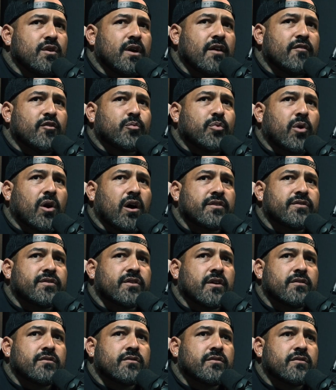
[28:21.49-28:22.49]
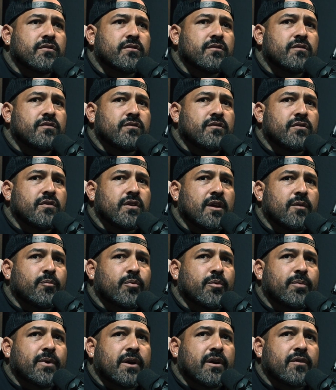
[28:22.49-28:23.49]
Do you have a process to
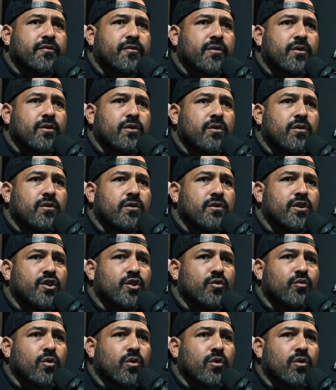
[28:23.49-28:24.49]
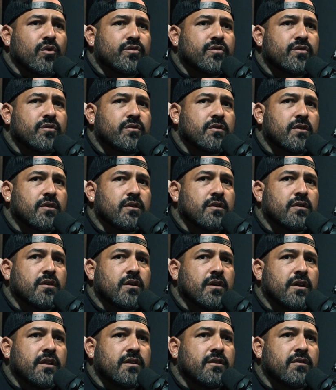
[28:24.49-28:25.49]
get prepared for your roles,
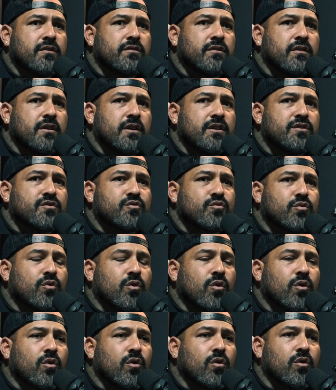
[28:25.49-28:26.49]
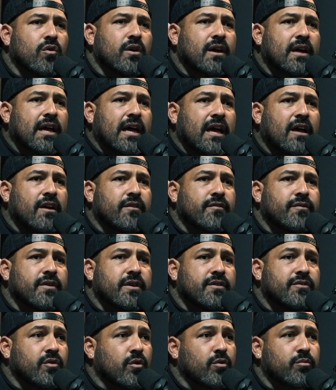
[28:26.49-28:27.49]
and does each role have
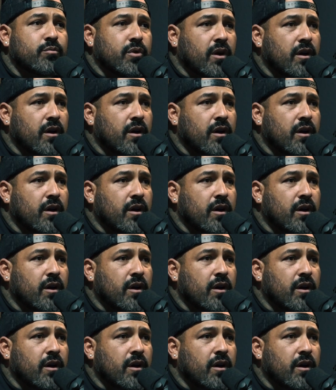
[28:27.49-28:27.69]
its own